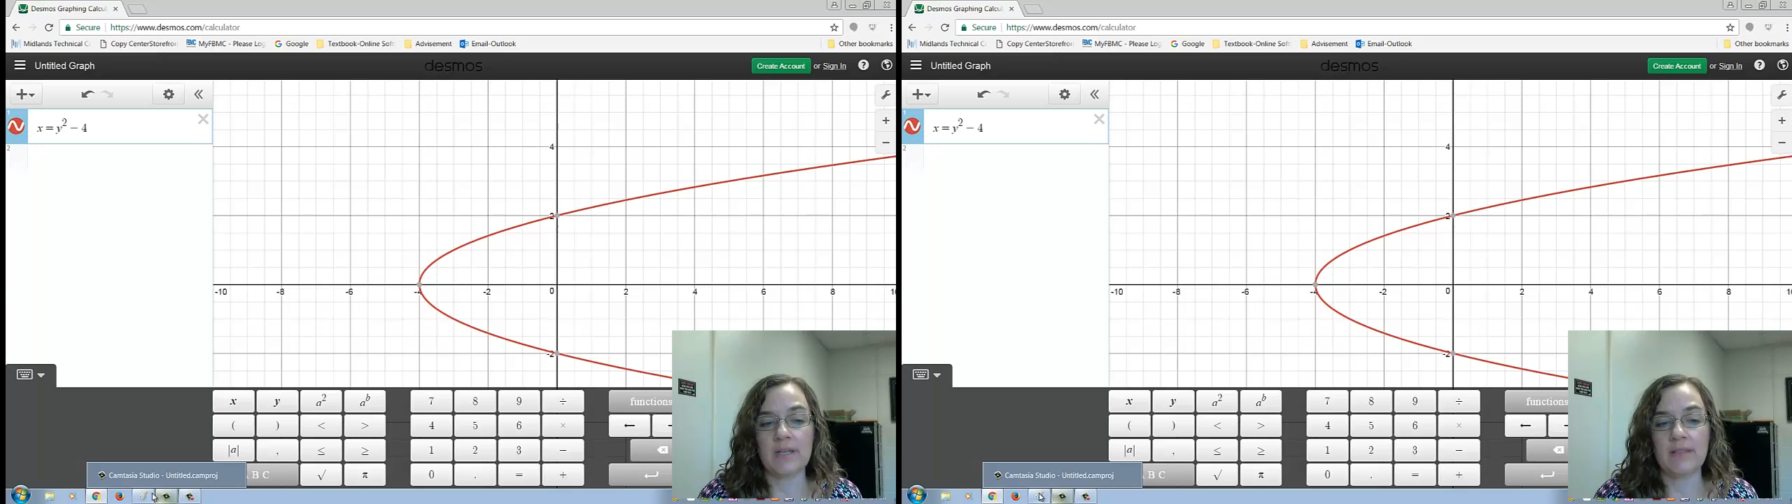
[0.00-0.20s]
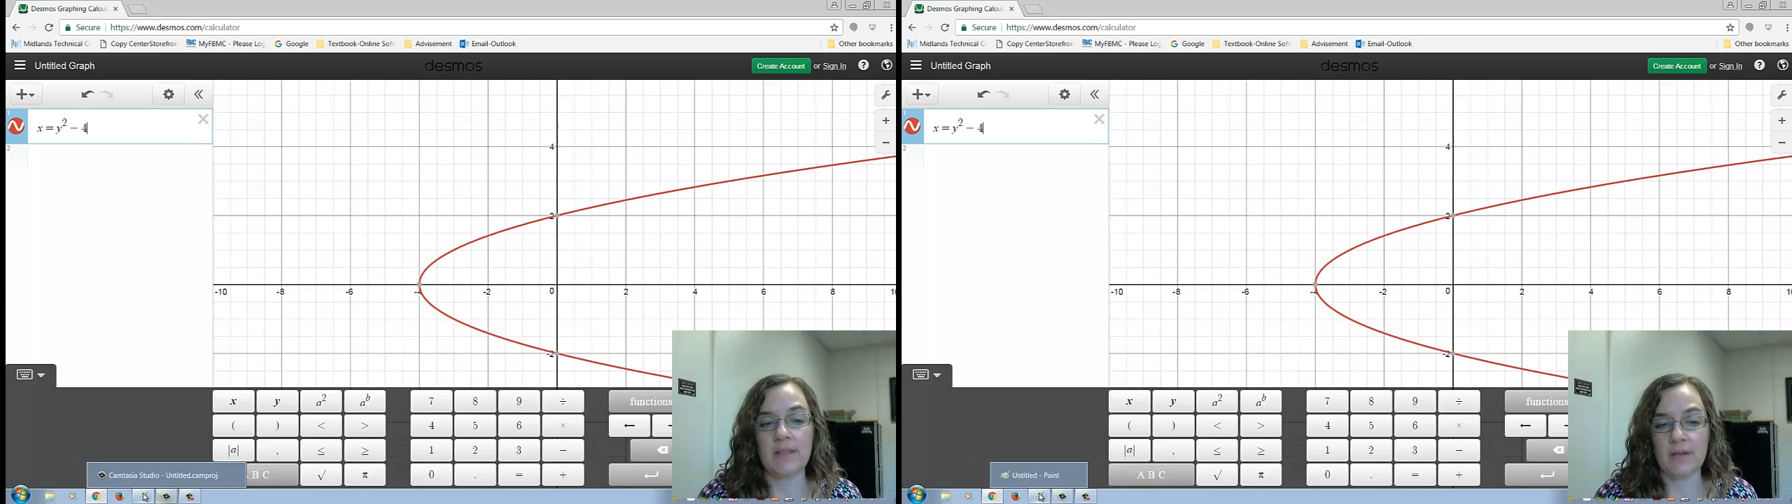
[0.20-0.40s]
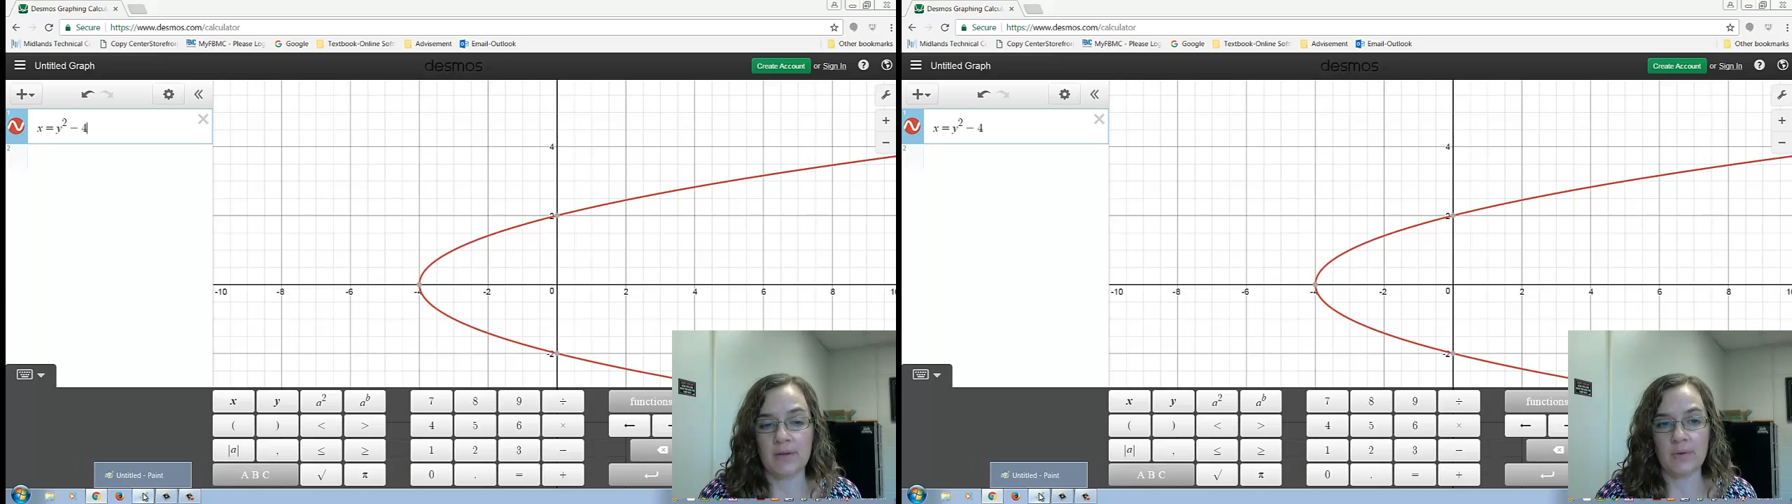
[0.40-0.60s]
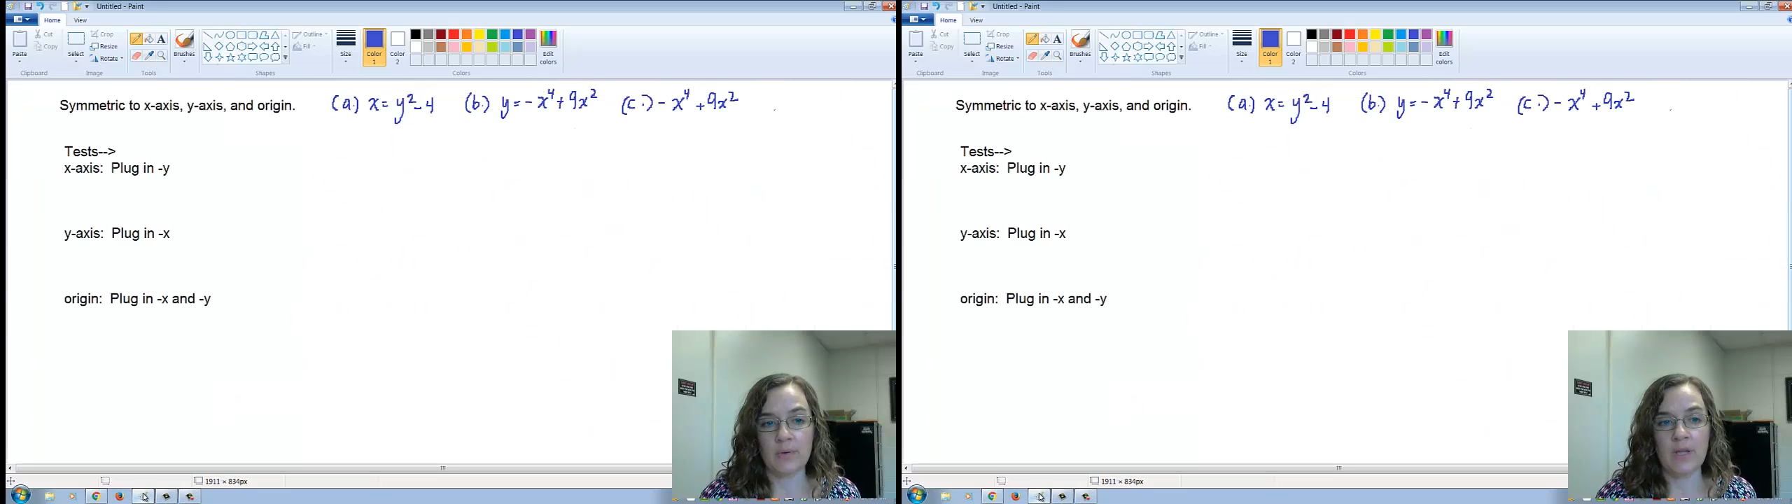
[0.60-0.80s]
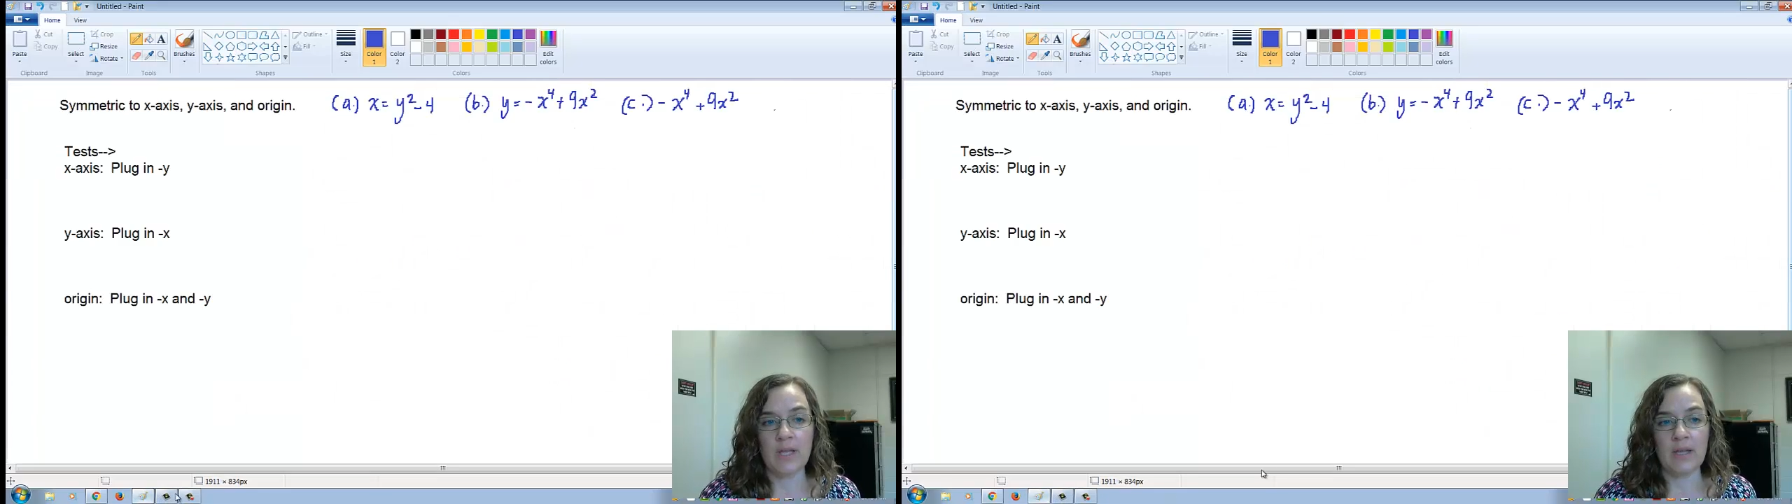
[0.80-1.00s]
it,
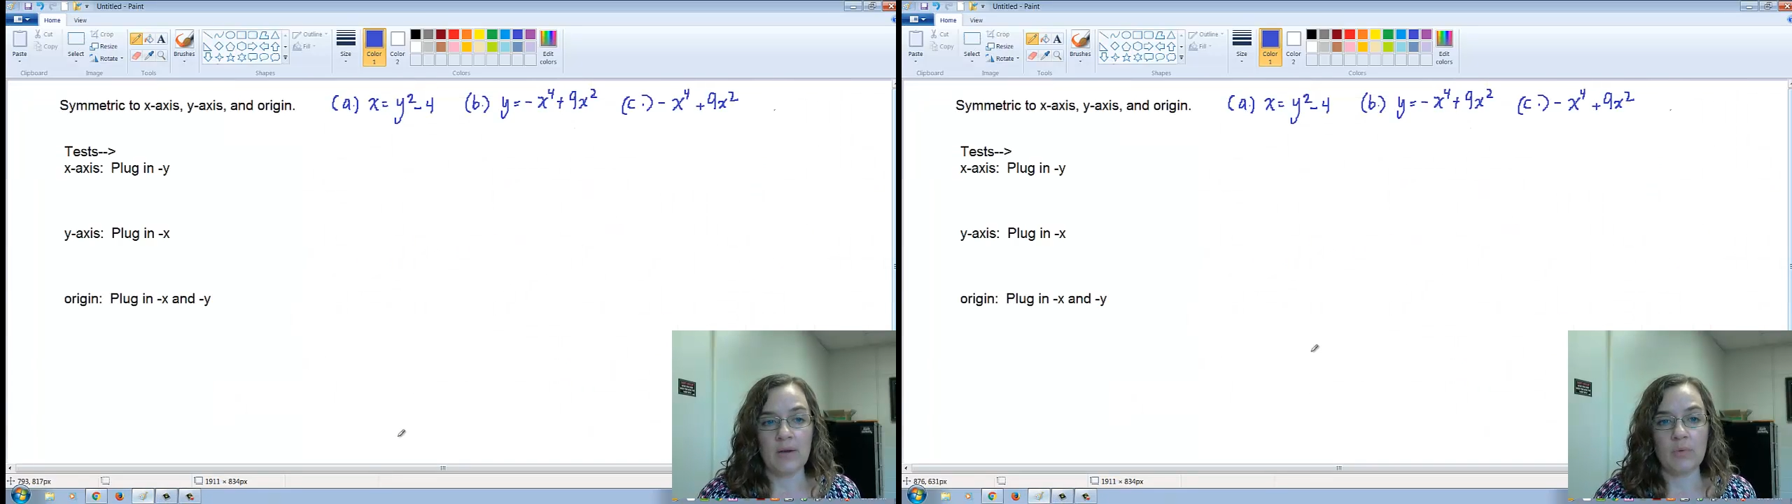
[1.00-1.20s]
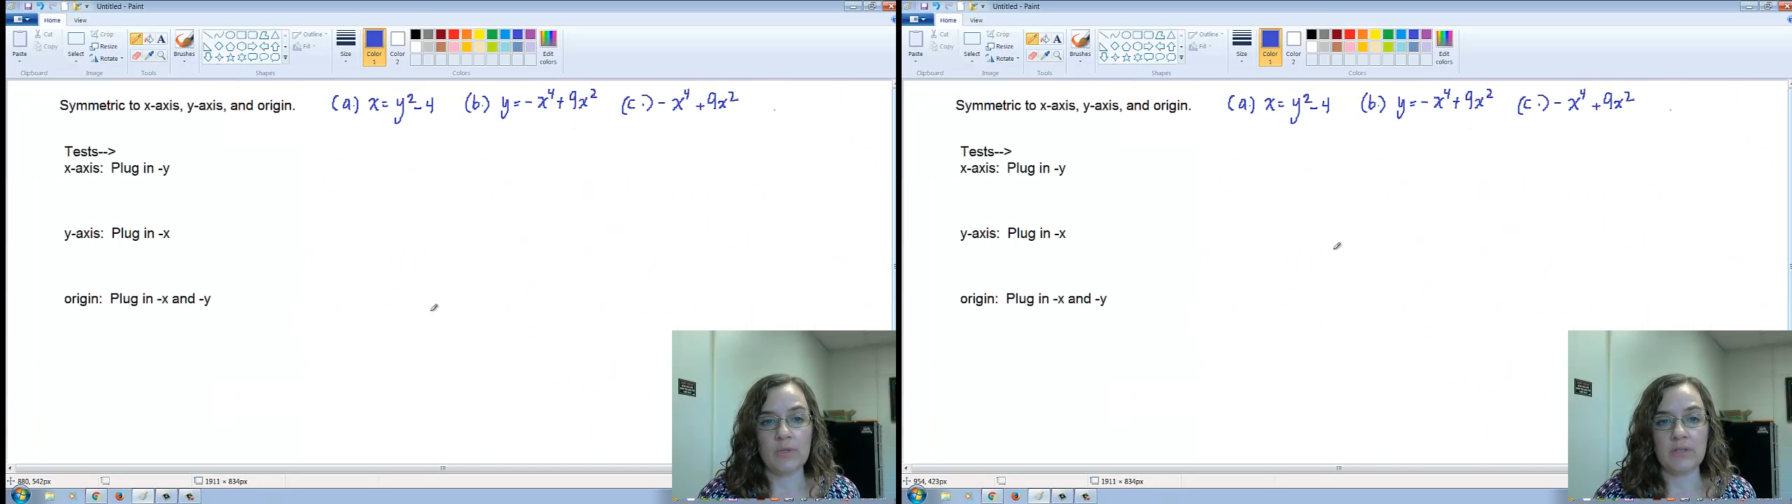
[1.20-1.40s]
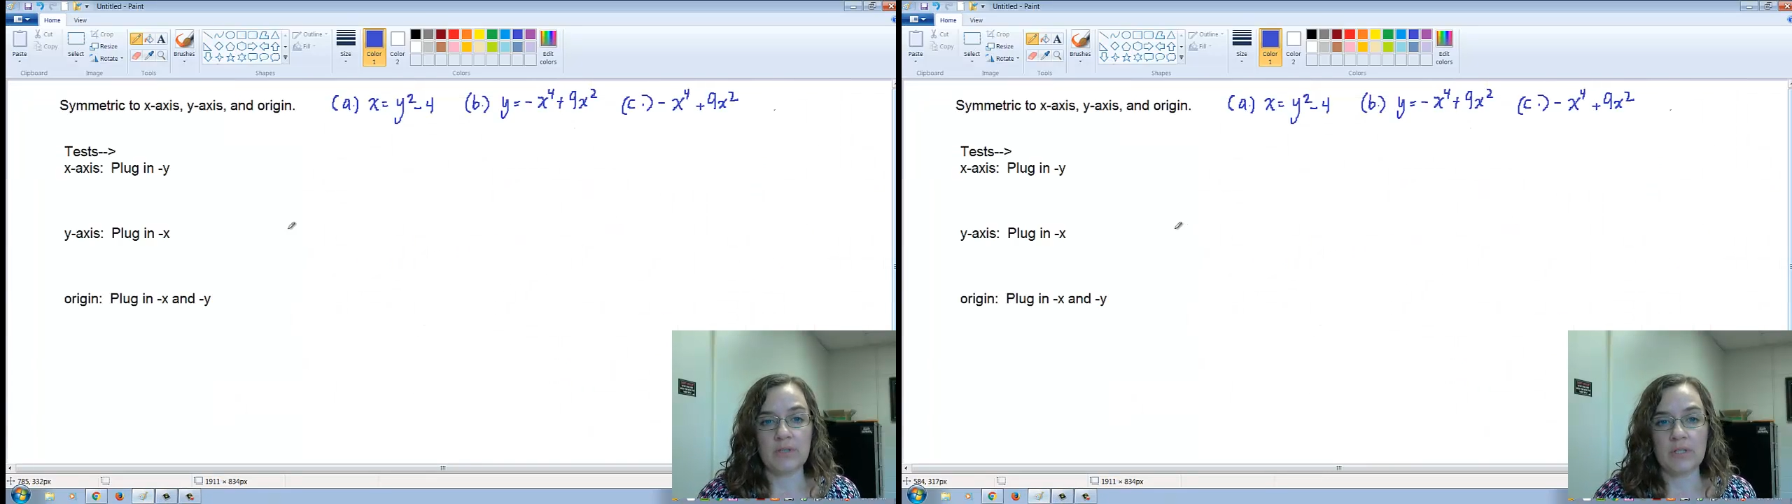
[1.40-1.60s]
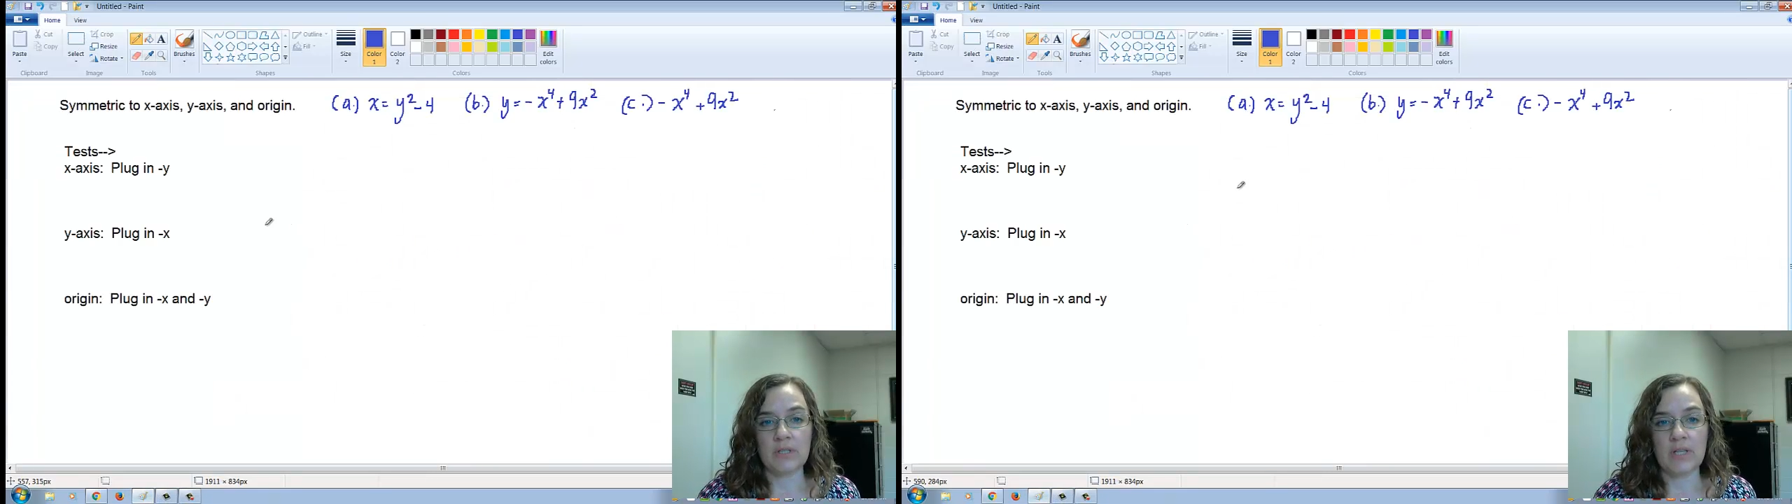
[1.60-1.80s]
though, would look